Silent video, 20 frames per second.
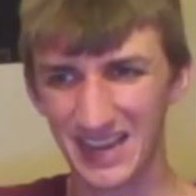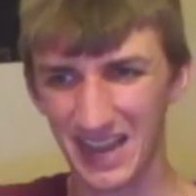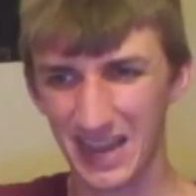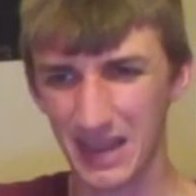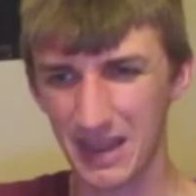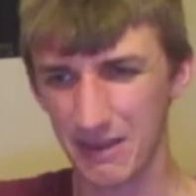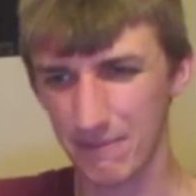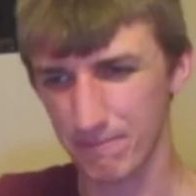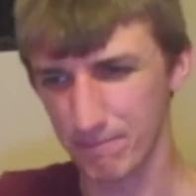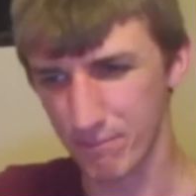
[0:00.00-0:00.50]

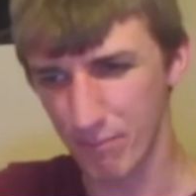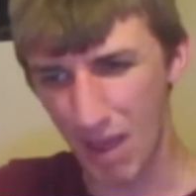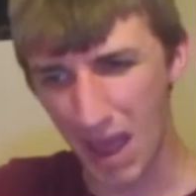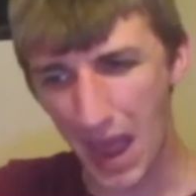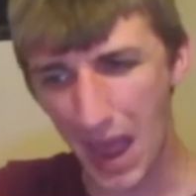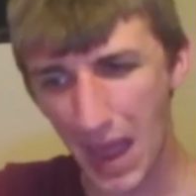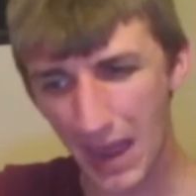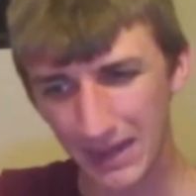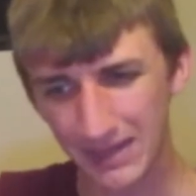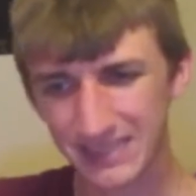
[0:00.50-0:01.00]
a
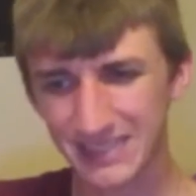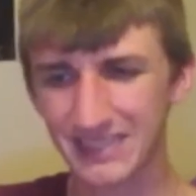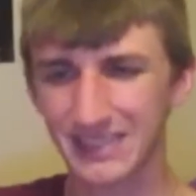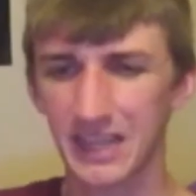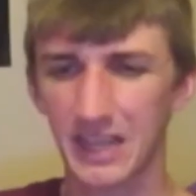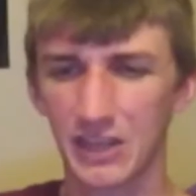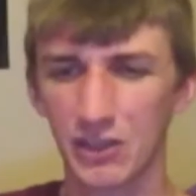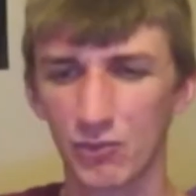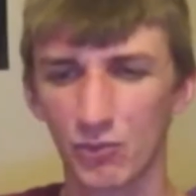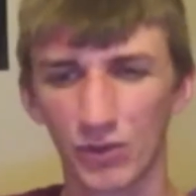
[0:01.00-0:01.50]
mat
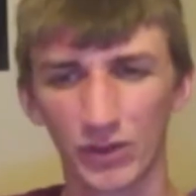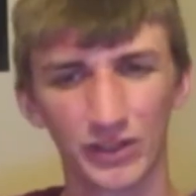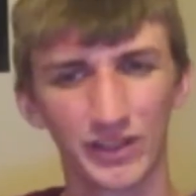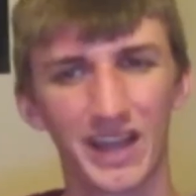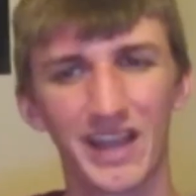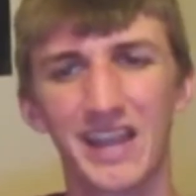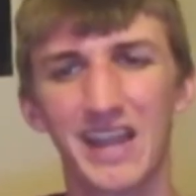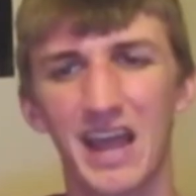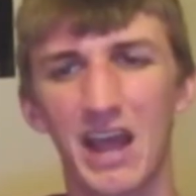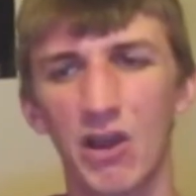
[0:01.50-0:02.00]
that you would
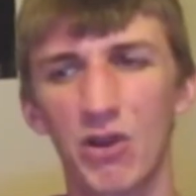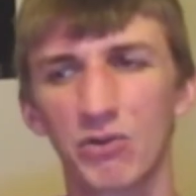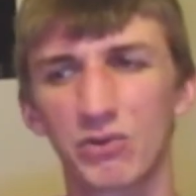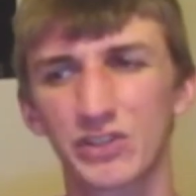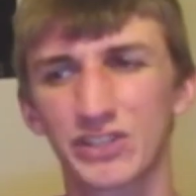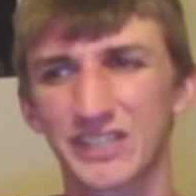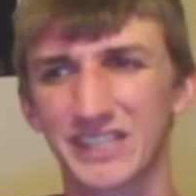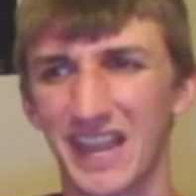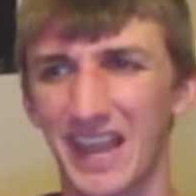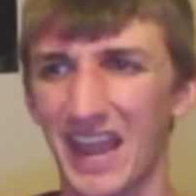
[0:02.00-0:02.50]
lay
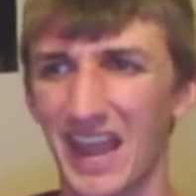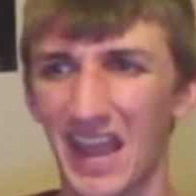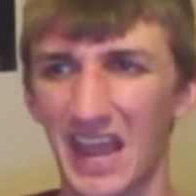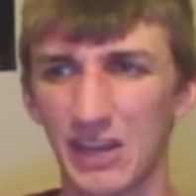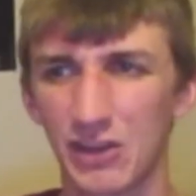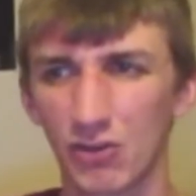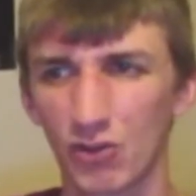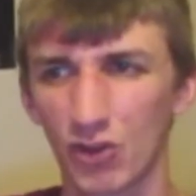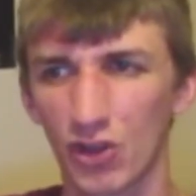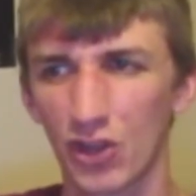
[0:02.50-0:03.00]
out
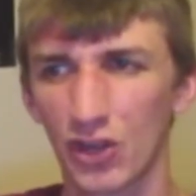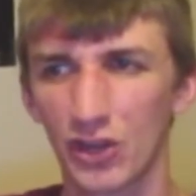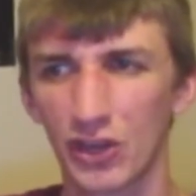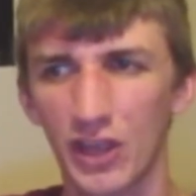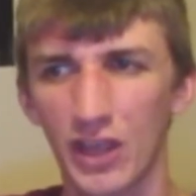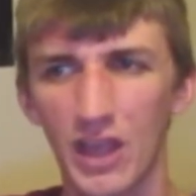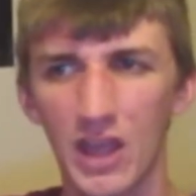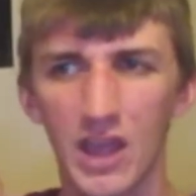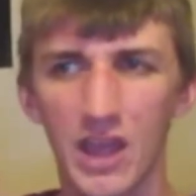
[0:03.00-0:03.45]
and you could